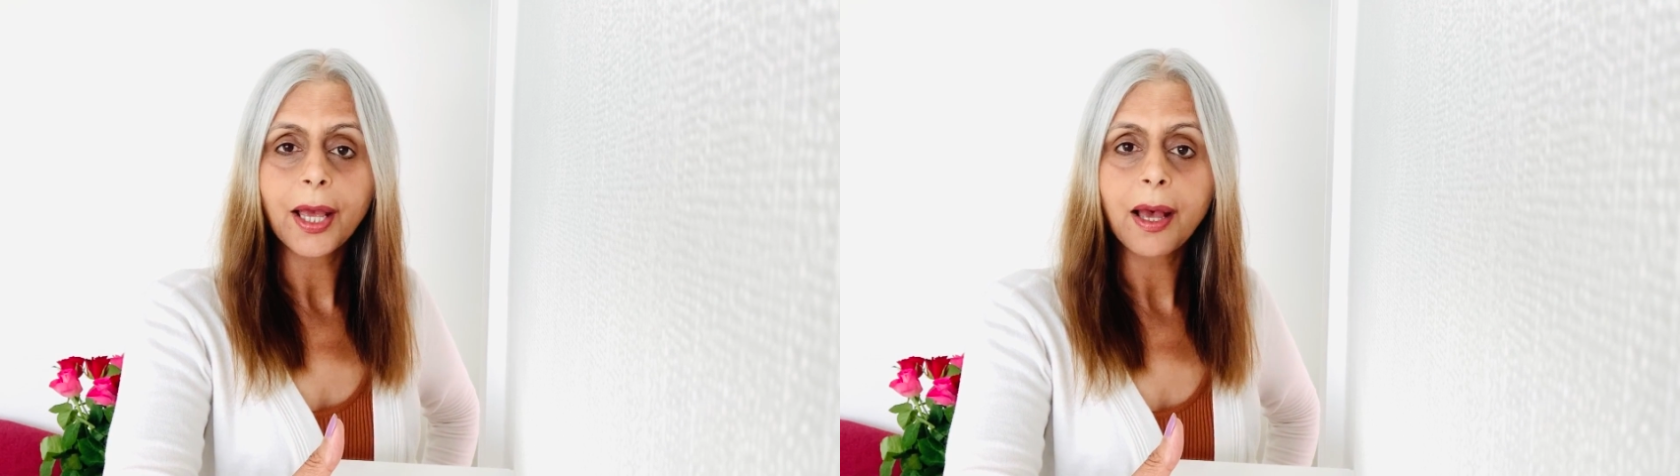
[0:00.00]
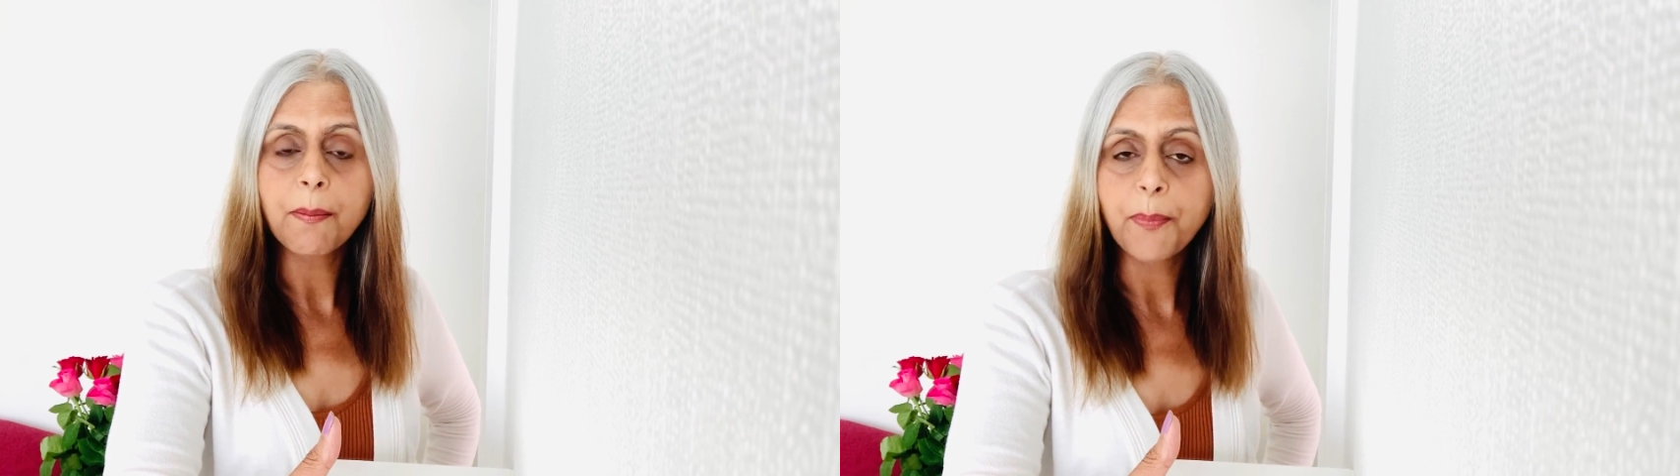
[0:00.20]

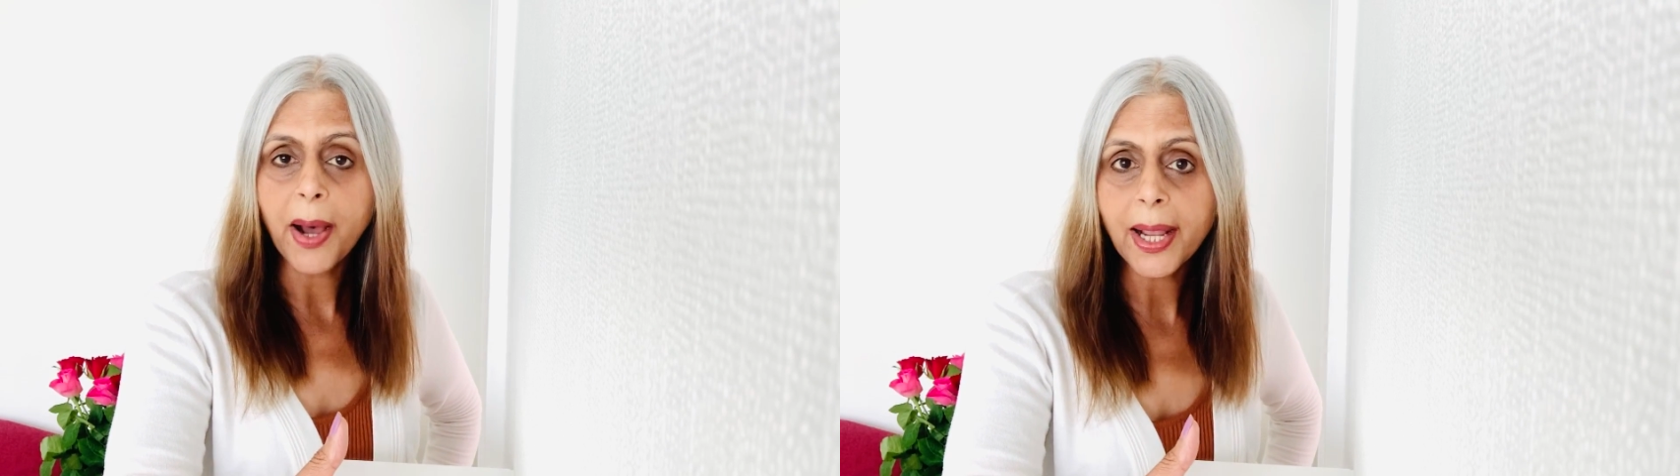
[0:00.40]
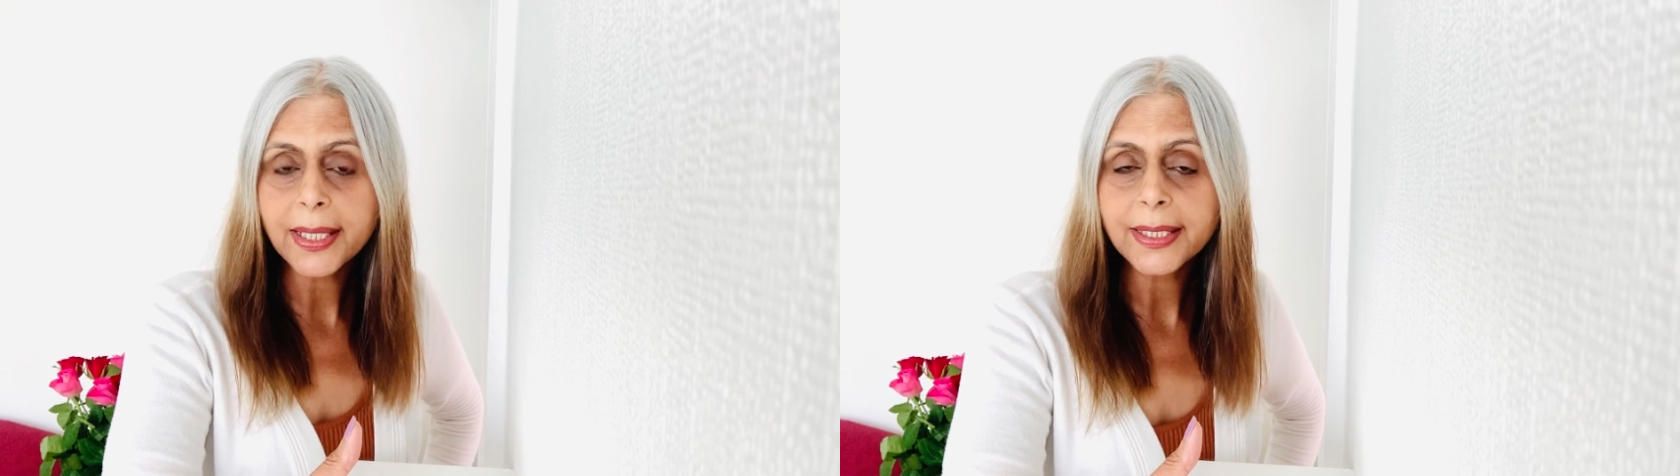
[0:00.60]

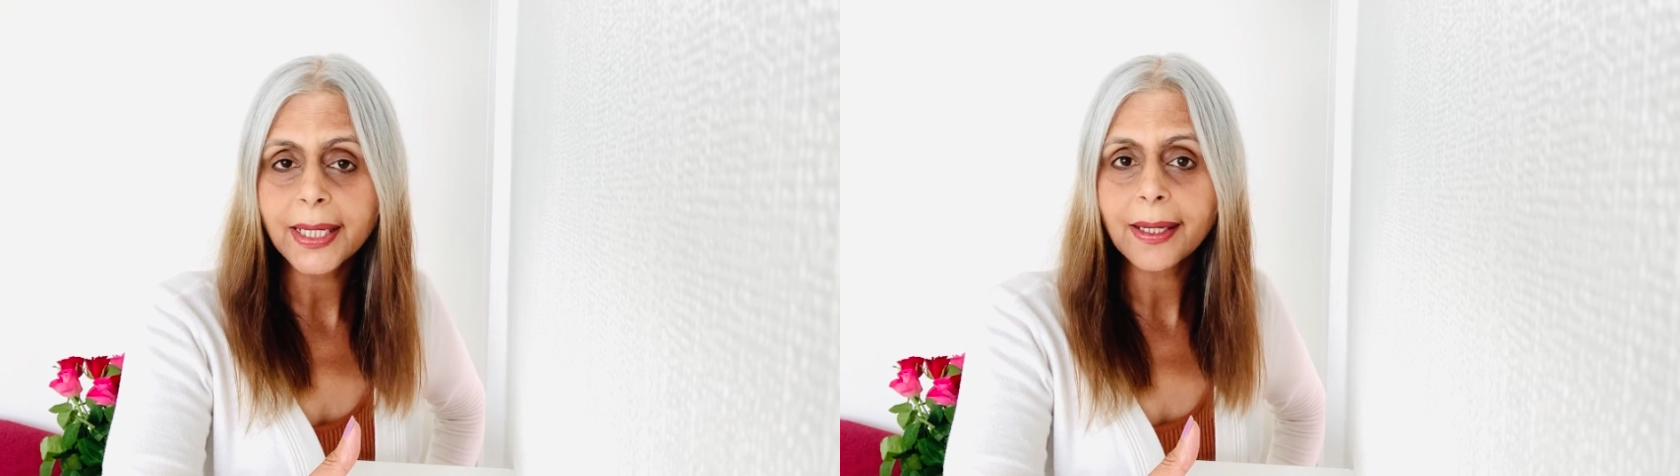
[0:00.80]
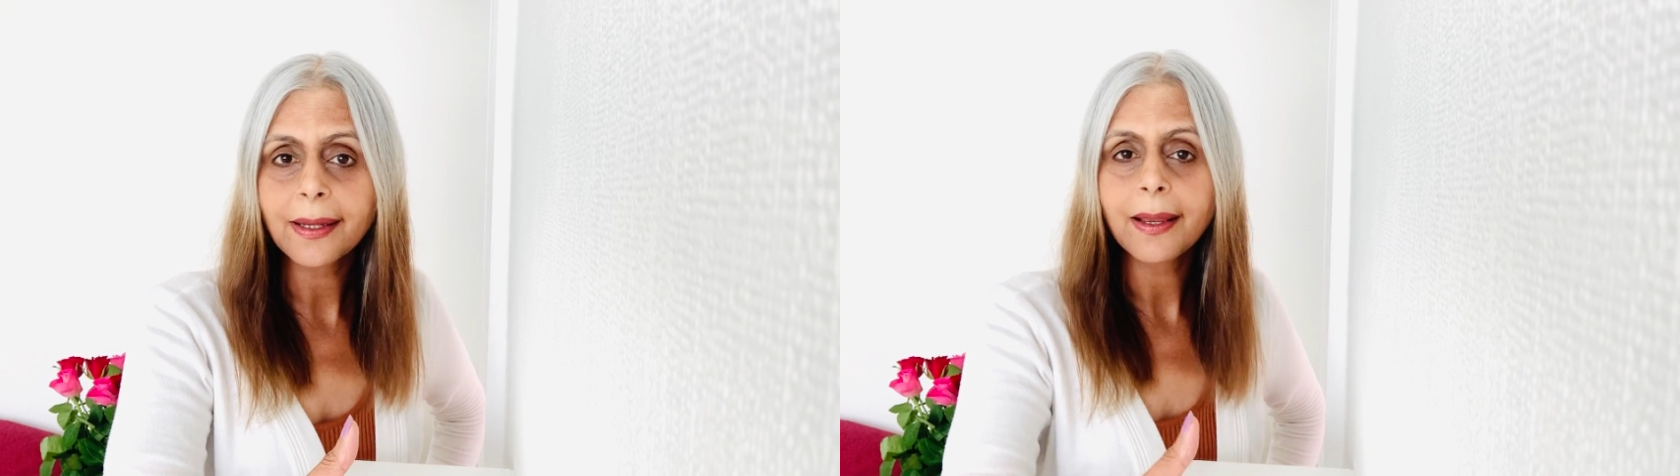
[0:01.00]

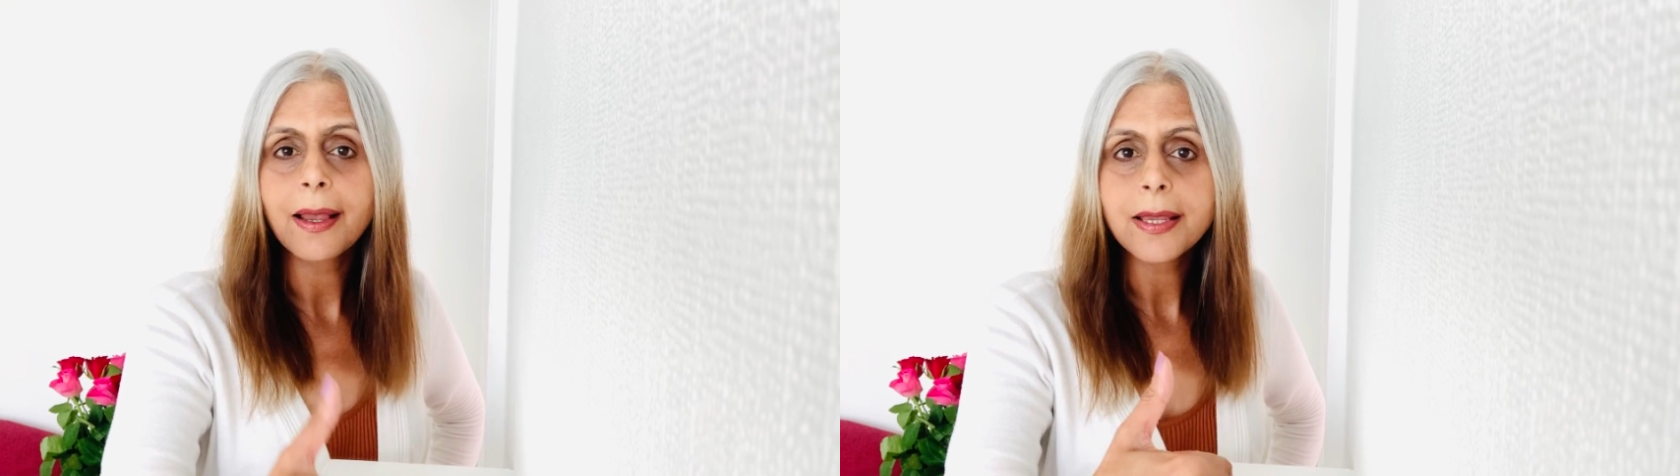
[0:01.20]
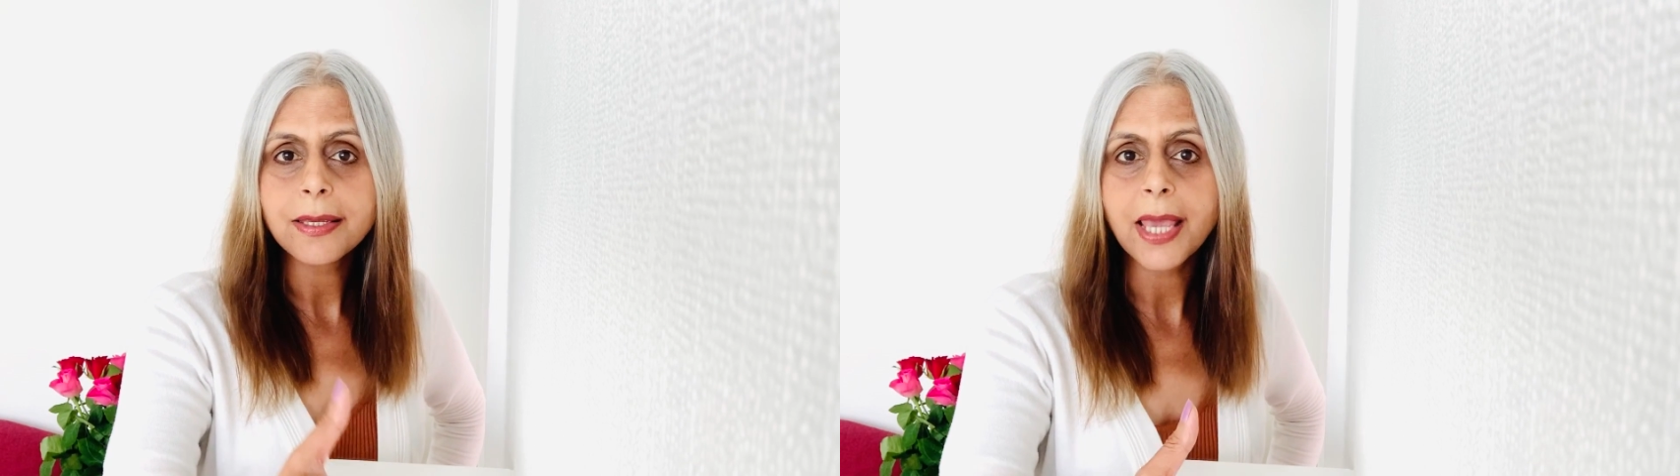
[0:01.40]
abiding
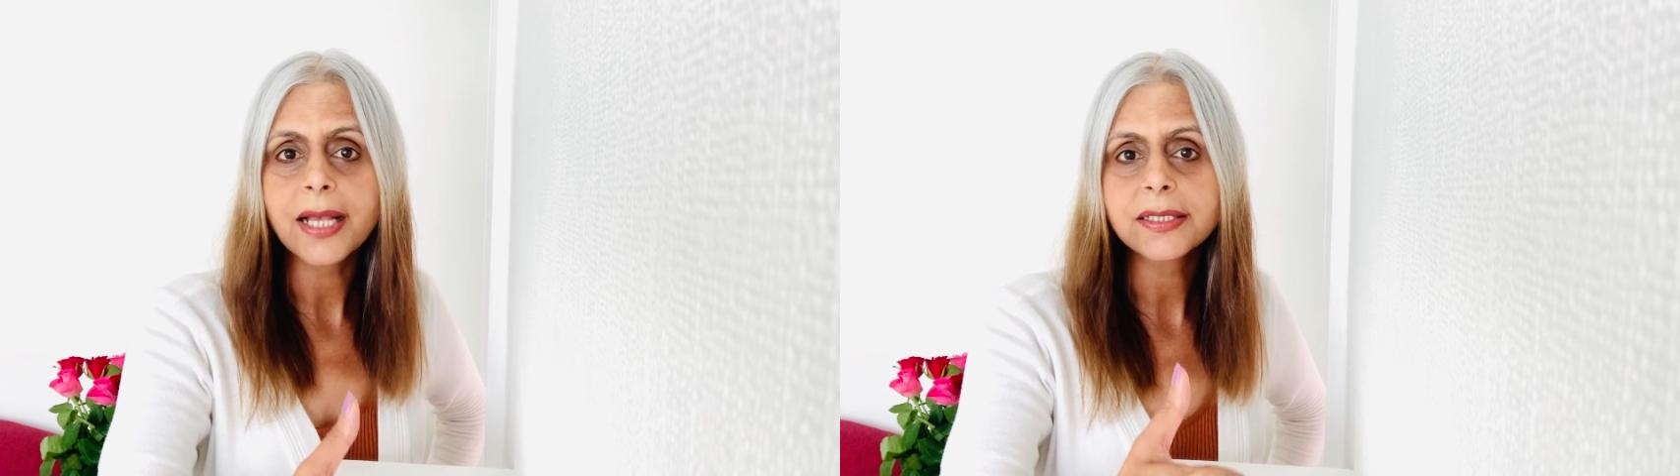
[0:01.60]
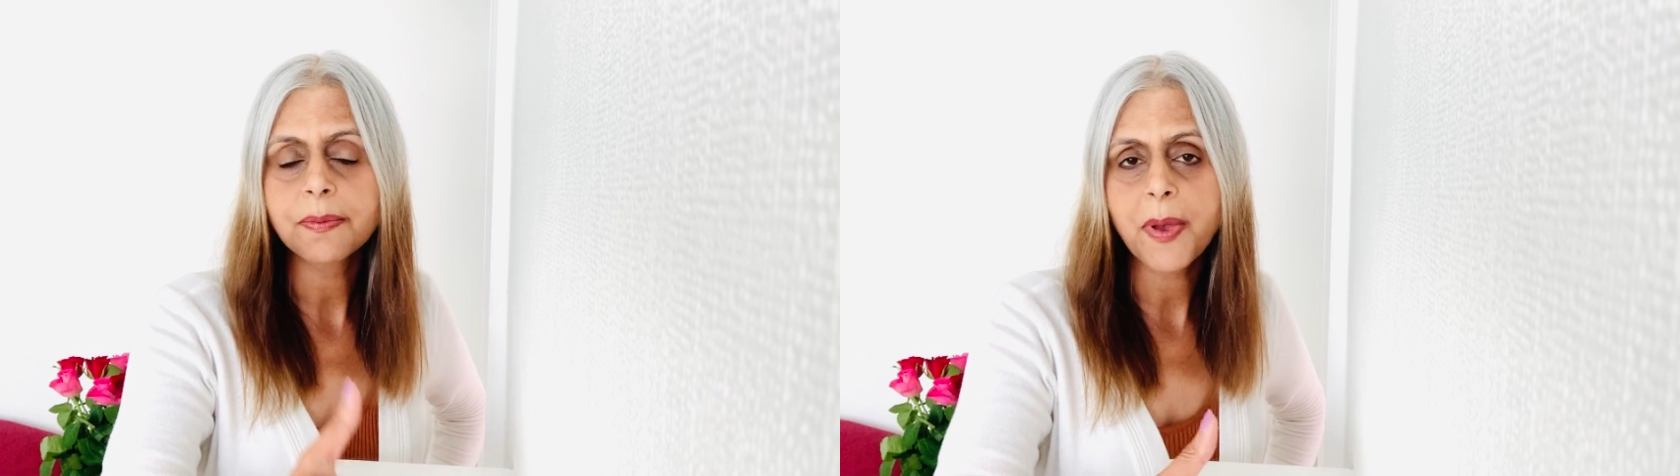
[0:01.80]
yes